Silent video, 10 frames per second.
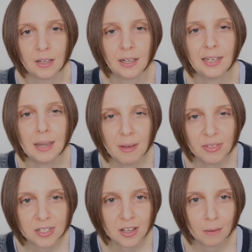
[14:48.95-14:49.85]
Limit
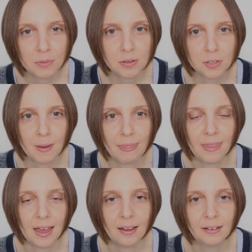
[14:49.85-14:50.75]
the time you spend
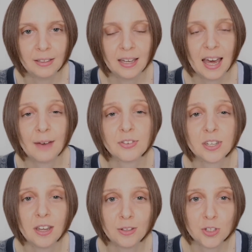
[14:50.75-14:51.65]
there. Have
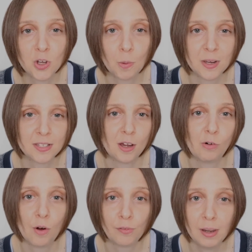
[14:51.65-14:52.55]
certain topics that
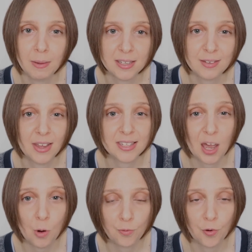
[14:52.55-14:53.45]
are off limits if that's
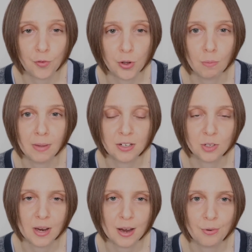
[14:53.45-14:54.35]
helpful for your
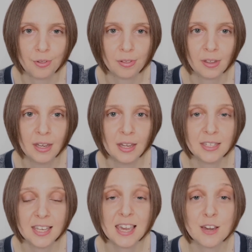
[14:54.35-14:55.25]
mental health.
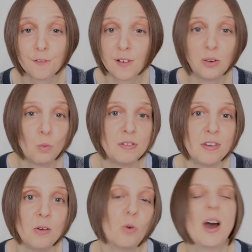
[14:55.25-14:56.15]
Take a friend with
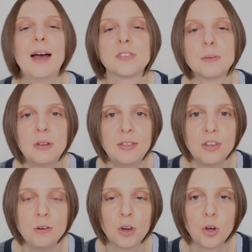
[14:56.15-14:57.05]
you or have somebody that
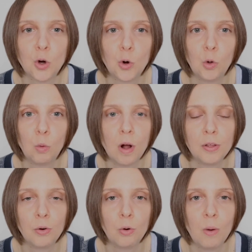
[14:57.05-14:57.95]
you can call while
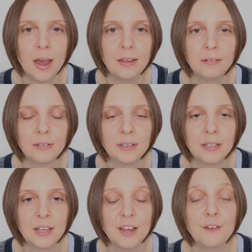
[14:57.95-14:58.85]
you're away.
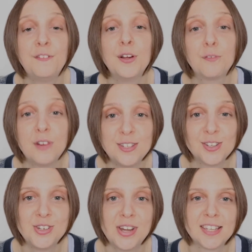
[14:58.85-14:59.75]
feel free to
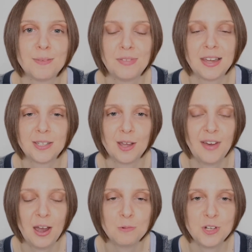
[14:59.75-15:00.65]
suggest some things that have
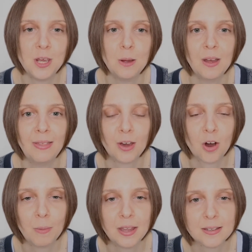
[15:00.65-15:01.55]
helped you in the
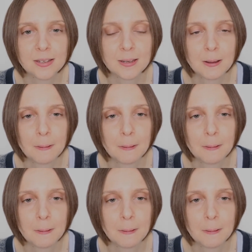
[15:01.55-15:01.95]
comments.